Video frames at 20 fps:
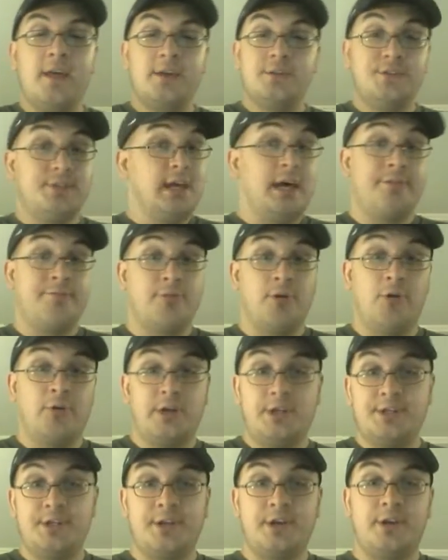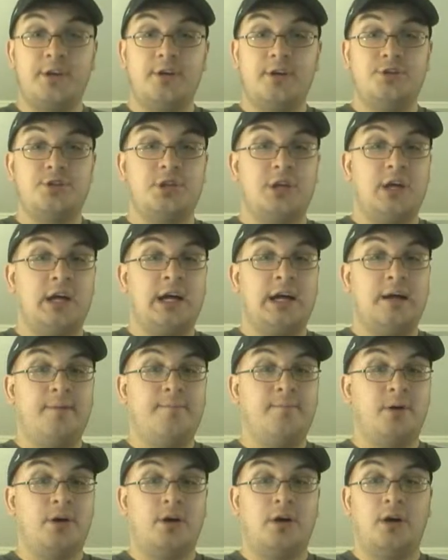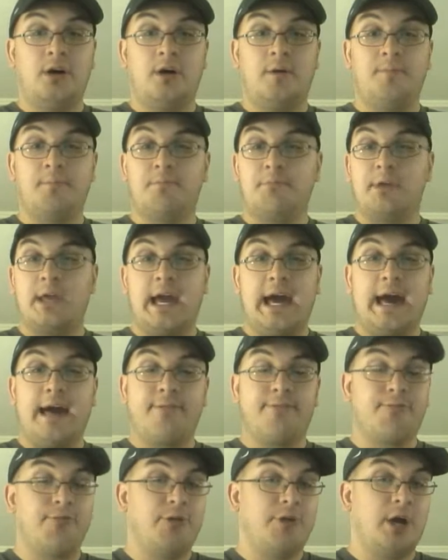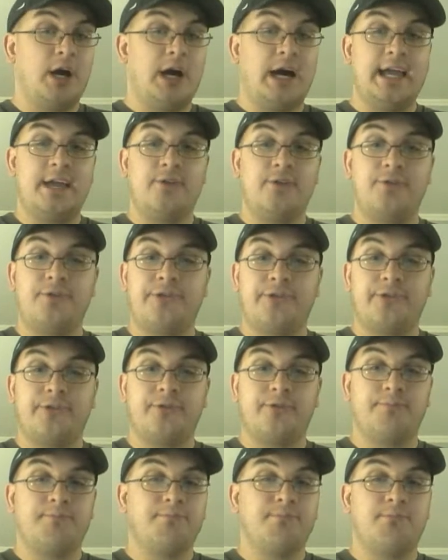Seth Rogen did a good job. Katherine Heigl